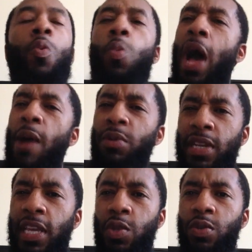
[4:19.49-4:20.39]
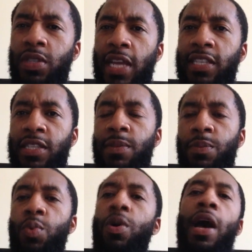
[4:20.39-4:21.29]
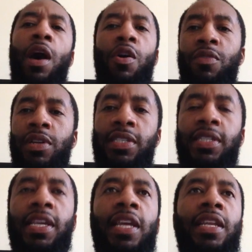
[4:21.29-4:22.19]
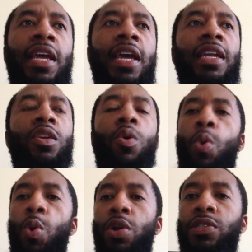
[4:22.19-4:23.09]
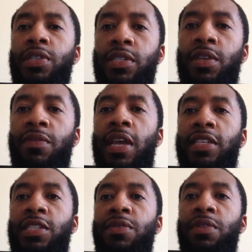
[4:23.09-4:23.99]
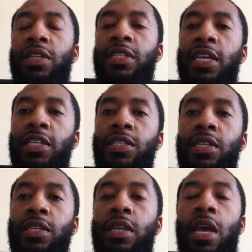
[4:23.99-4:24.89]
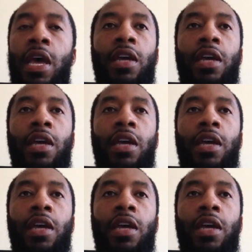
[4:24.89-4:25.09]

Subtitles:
Why would they use that symbol? Well, I already said that the origins of that civilization